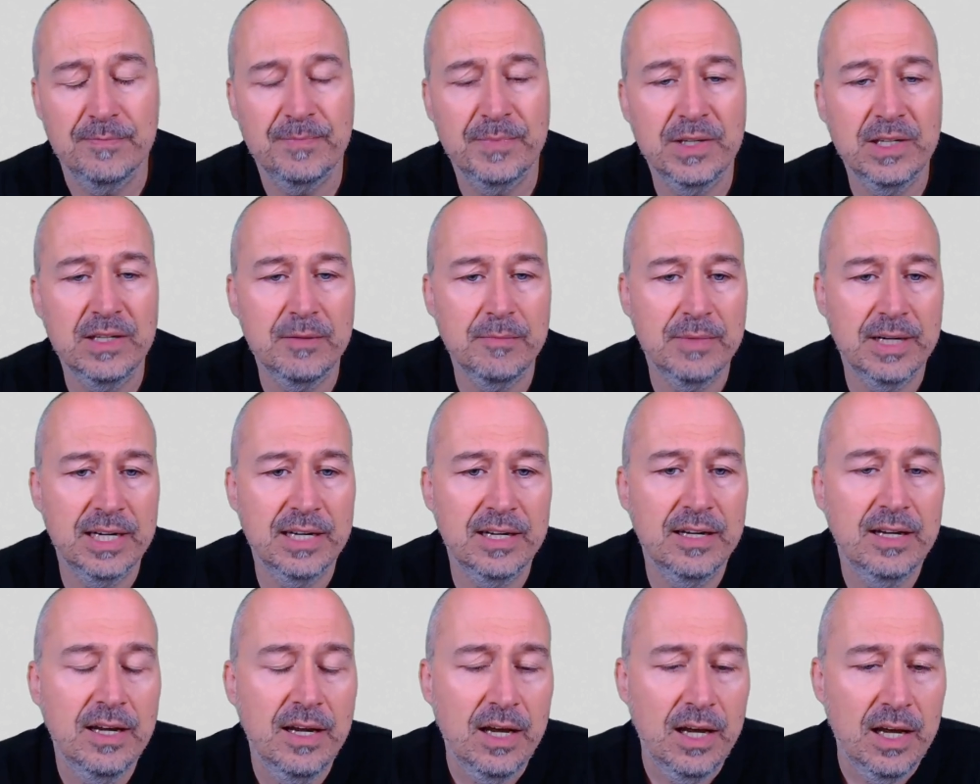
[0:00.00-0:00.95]
Yeah, my
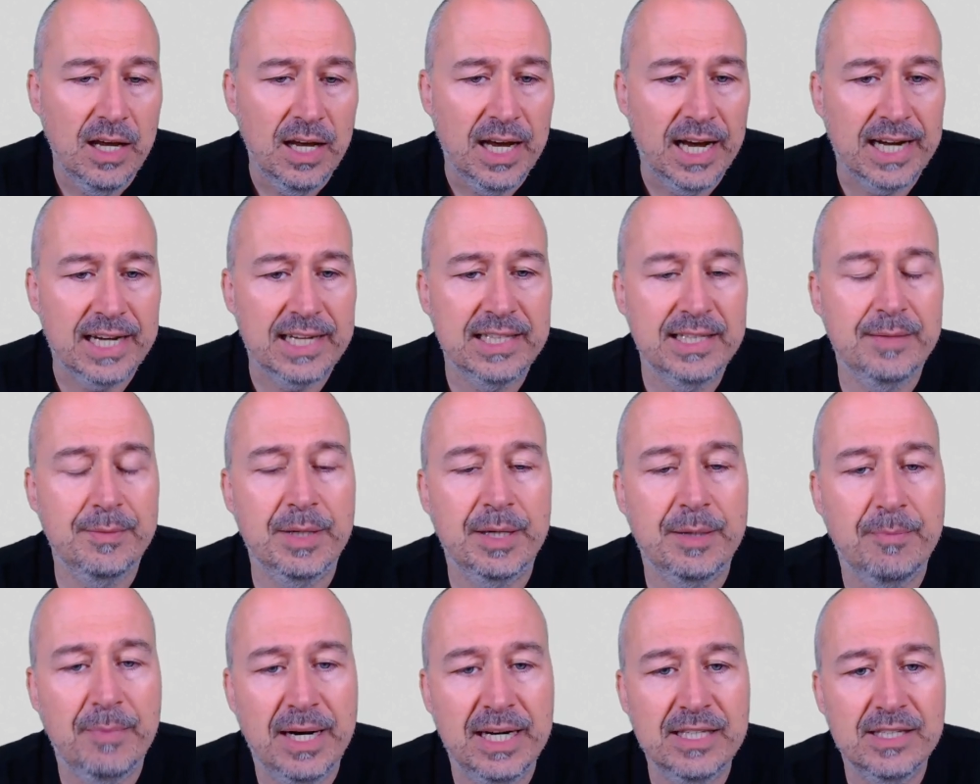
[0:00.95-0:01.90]
academic
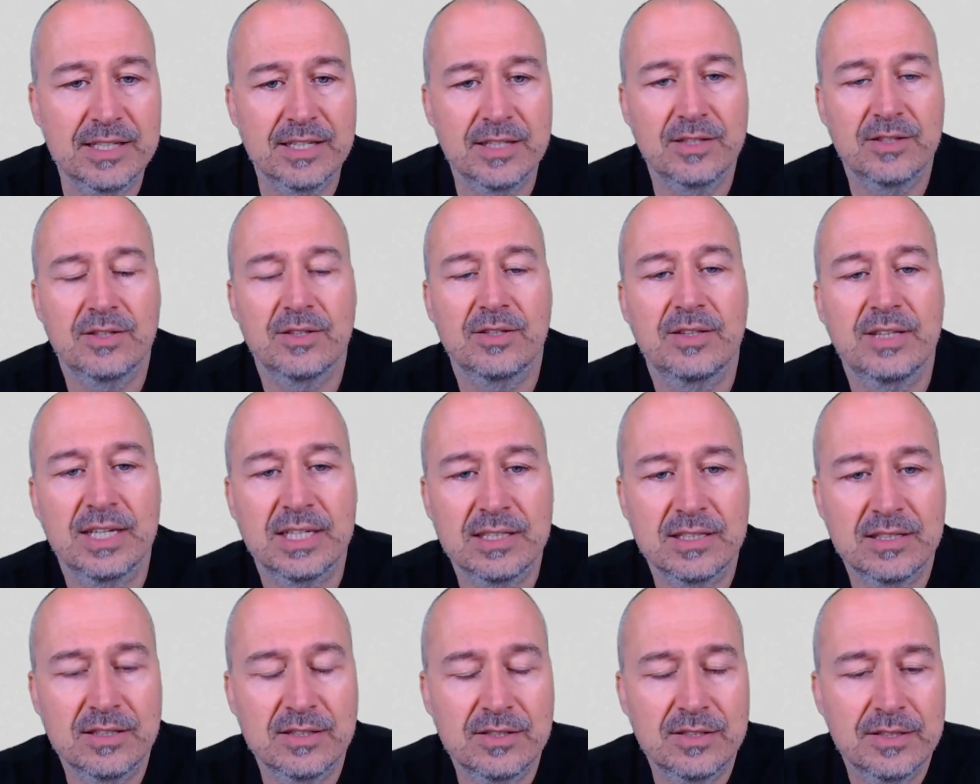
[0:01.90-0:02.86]
mindset
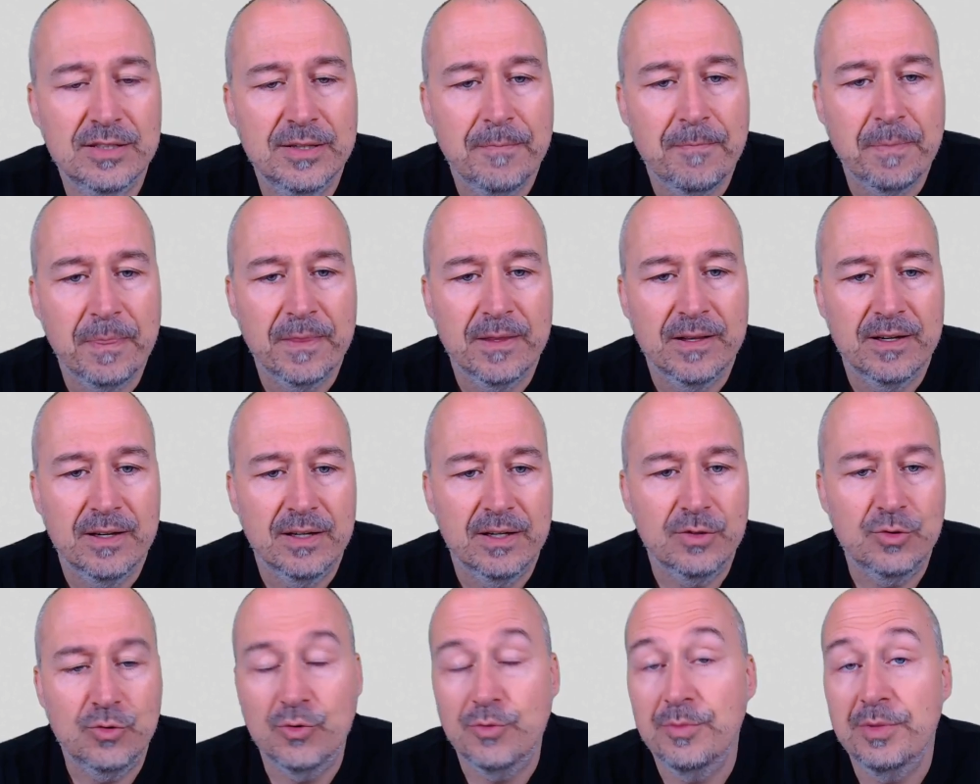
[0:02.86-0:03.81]
doesn't
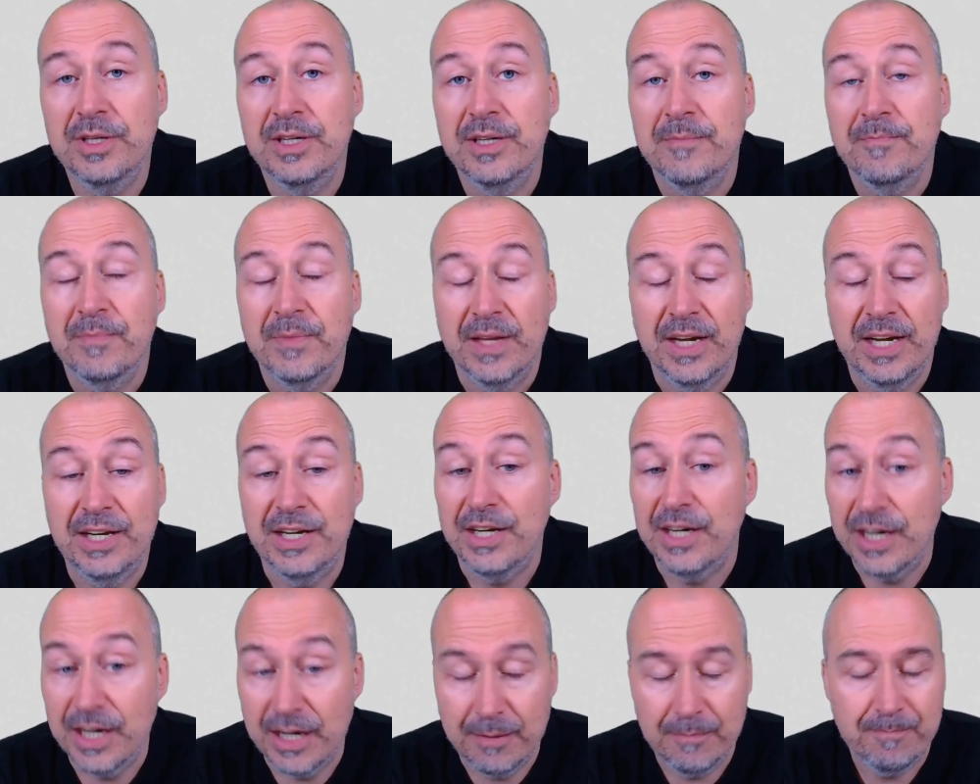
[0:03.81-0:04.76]
do me any
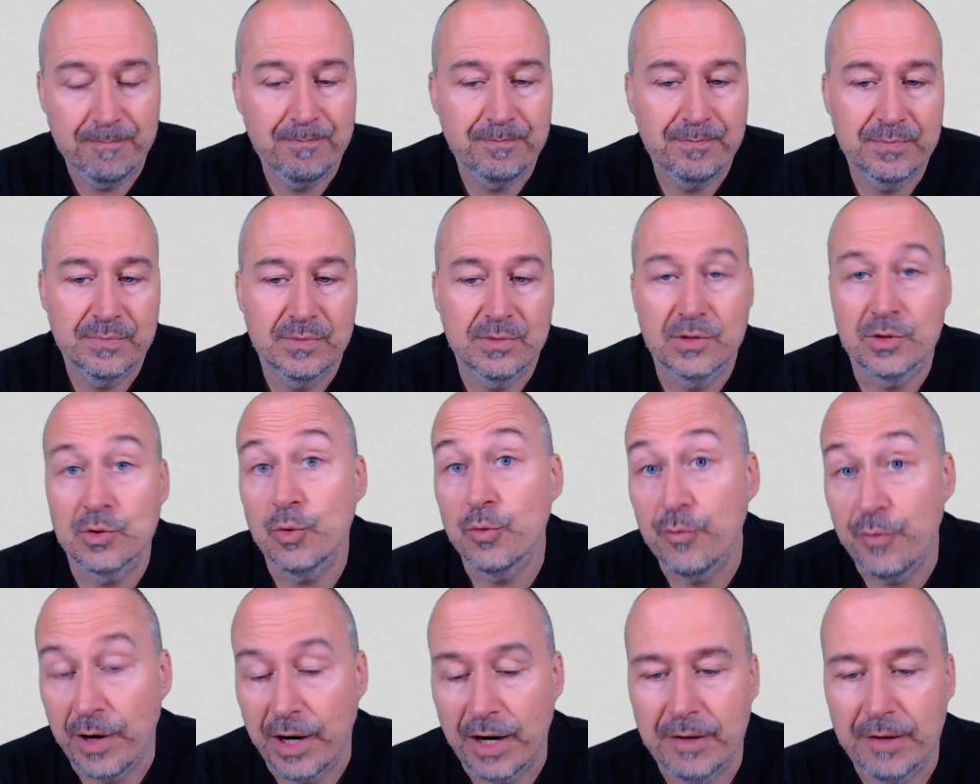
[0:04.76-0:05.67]
harm so far.